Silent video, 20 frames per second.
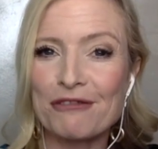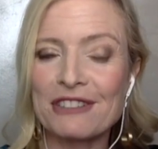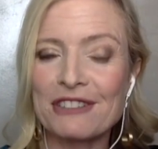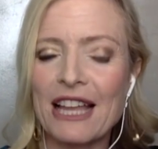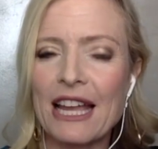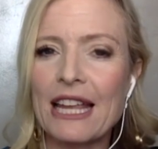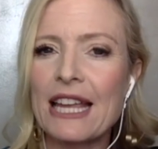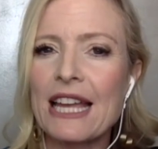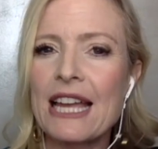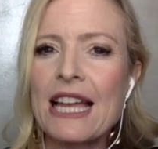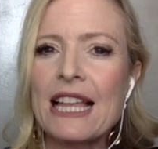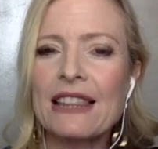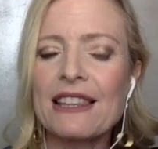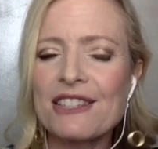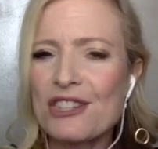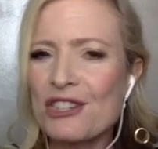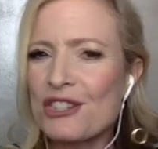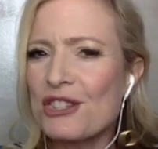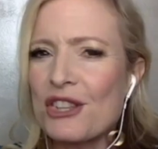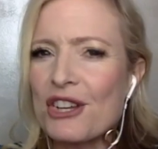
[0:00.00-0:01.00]
Like, let's
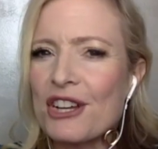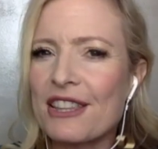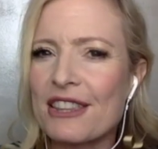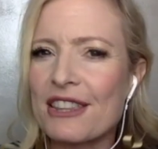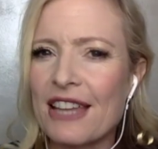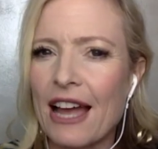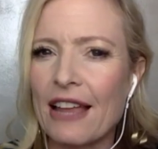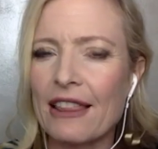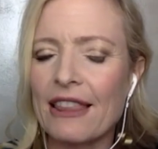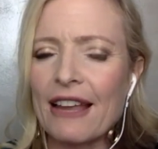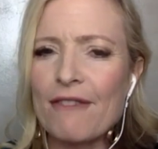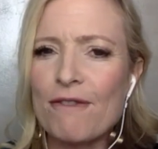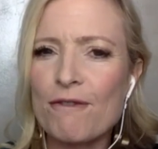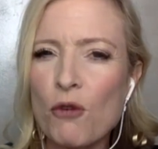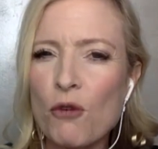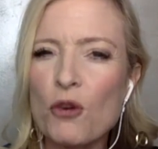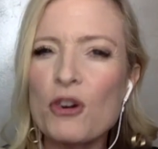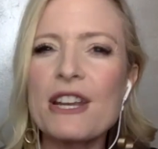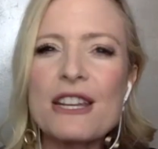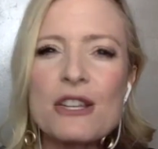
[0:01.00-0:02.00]
just look at that. Like
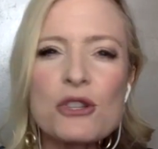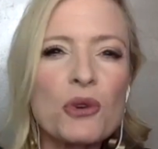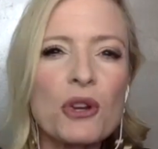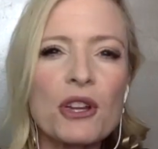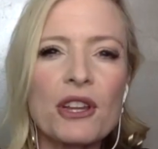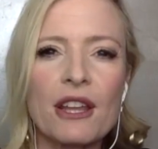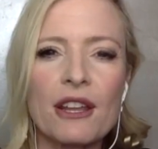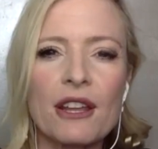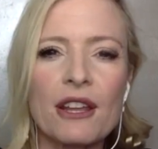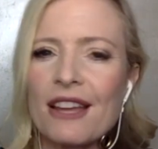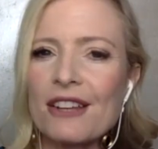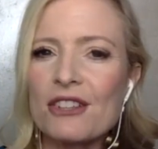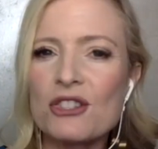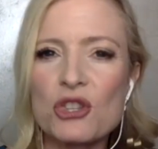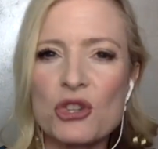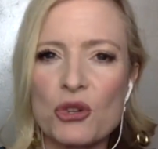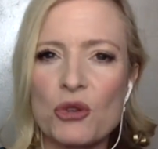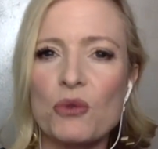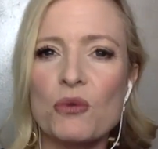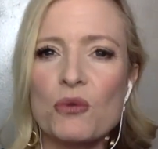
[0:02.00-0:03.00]
40 trillion, not
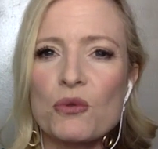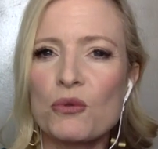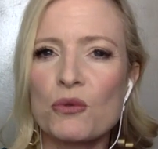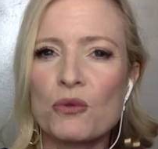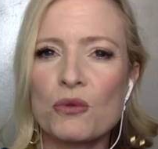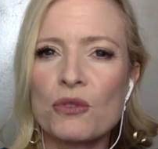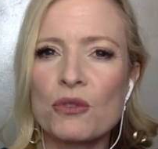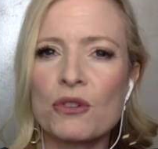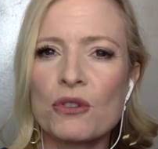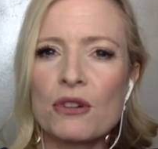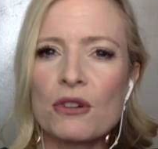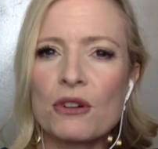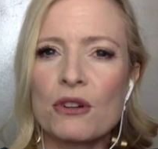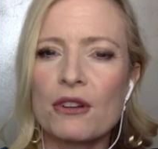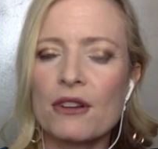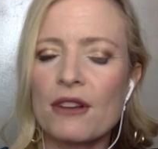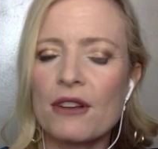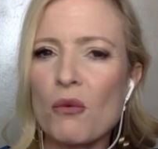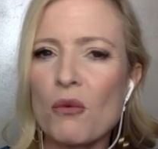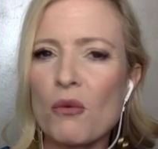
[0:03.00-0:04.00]
2,
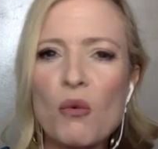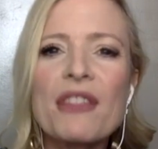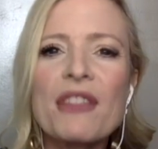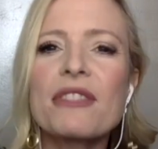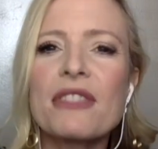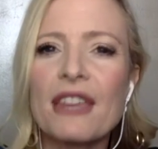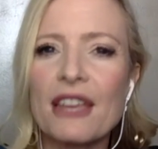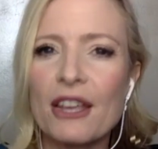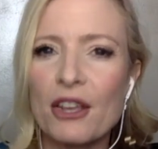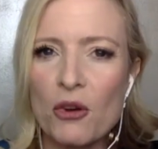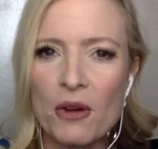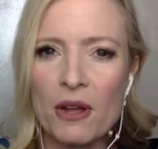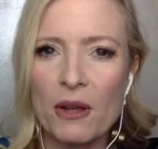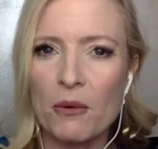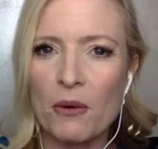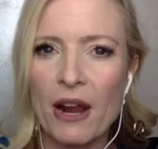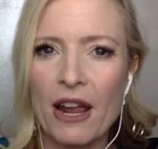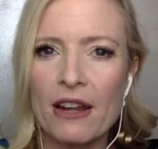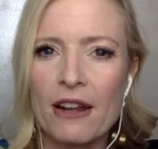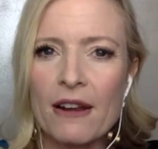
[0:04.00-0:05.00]
not one thing going
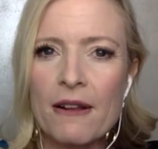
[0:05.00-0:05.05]
right.